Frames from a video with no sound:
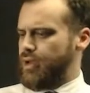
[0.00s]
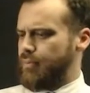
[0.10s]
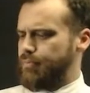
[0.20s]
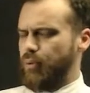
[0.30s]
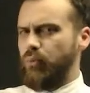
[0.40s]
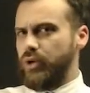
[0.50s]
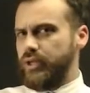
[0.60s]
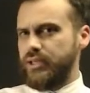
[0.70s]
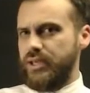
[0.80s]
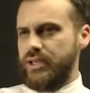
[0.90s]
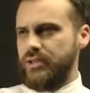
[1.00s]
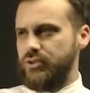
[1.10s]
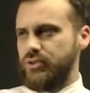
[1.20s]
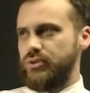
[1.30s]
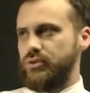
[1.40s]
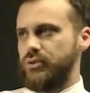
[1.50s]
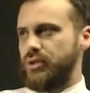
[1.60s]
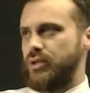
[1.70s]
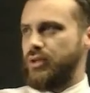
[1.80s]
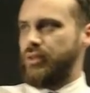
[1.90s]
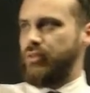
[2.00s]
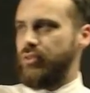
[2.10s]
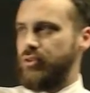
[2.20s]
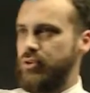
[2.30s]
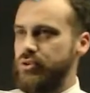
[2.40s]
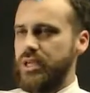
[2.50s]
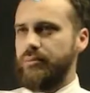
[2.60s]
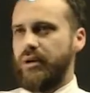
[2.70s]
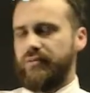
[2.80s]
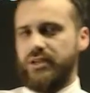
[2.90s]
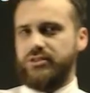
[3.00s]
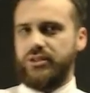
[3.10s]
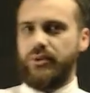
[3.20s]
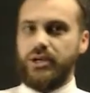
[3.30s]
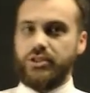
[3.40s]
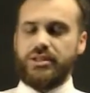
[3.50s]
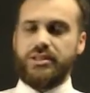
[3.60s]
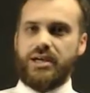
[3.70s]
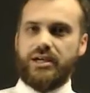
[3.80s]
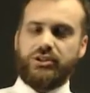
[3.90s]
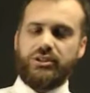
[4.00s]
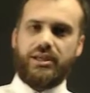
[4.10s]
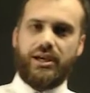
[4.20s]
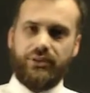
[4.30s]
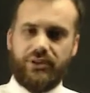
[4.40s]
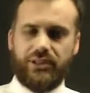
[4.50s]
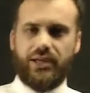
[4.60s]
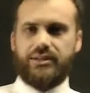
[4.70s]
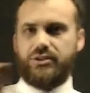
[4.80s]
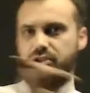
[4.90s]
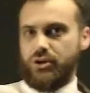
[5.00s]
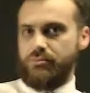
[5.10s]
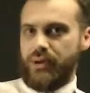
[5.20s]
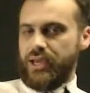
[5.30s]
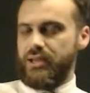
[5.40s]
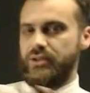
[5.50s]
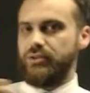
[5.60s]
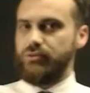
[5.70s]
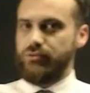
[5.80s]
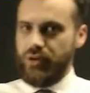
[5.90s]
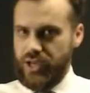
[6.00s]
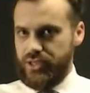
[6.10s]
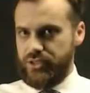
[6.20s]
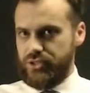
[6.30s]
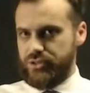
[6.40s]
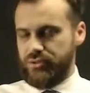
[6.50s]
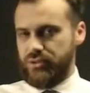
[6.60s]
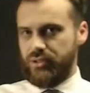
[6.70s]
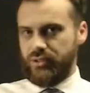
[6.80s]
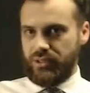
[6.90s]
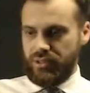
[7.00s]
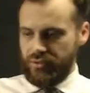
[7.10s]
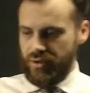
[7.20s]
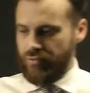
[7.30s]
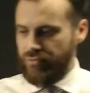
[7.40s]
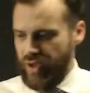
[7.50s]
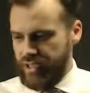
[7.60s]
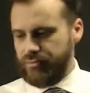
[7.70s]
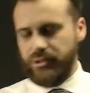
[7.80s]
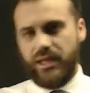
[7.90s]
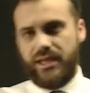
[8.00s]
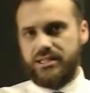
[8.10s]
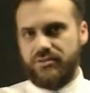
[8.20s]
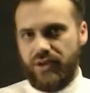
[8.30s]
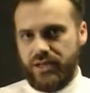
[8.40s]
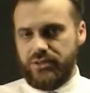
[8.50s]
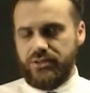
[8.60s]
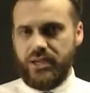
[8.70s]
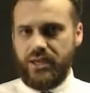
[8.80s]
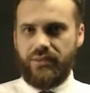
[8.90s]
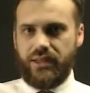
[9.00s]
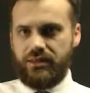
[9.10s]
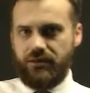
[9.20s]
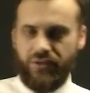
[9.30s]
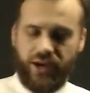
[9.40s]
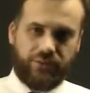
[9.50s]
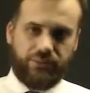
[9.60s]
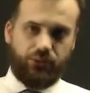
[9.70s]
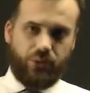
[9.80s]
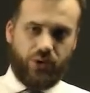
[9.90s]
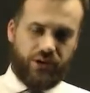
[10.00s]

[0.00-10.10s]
like. But what I can do using my vector equation is actually calculate the domain and the range, the available x values and the available y